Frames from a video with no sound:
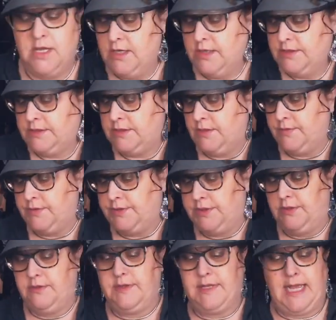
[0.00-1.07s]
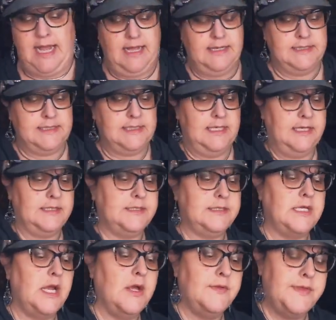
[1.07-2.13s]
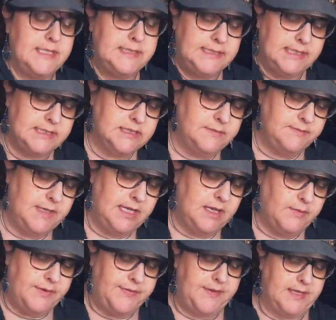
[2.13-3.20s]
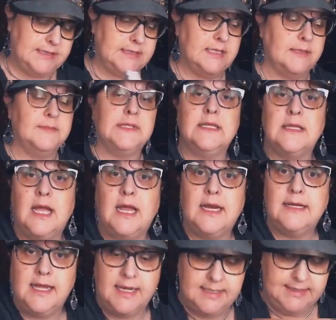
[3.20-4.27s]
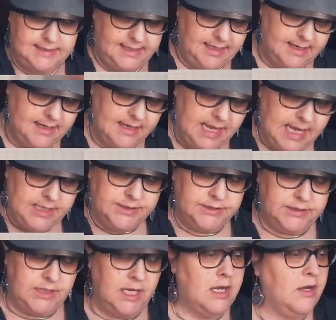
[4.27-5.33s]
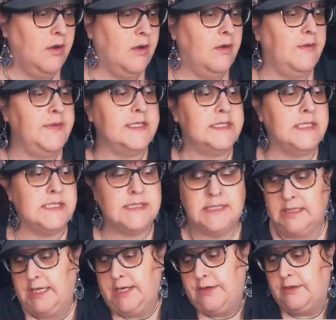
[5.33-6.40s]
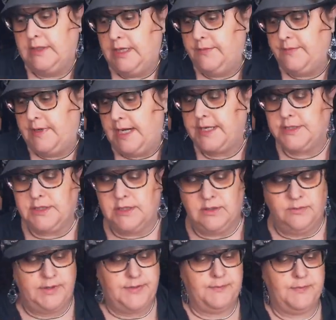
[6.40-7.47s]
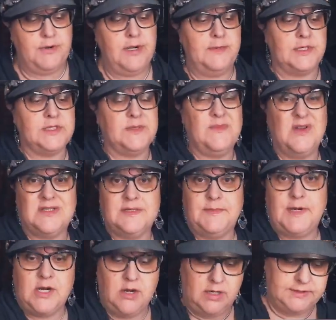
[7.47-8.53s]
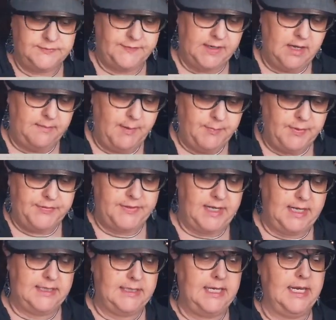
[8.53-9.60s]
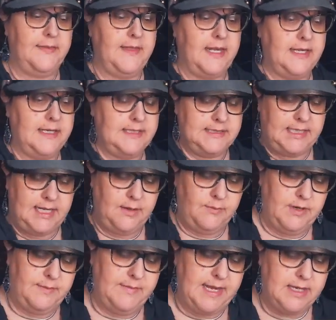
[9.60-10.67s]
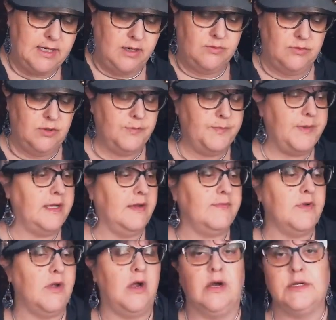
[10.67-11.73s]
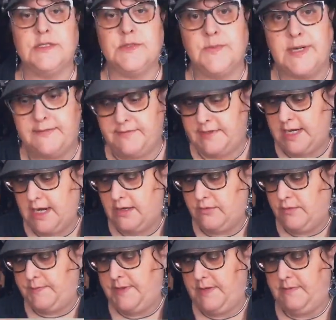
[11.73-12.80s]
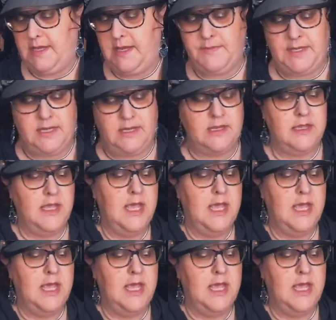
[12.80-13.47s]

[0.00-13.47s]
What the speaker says: So we'll do that. So this is me with the assembly line idea. So this is literally what I do with pretty much most of my cards, but come up with an idea and then I decide I want to make a grouping of cards, whatever that grouping may be.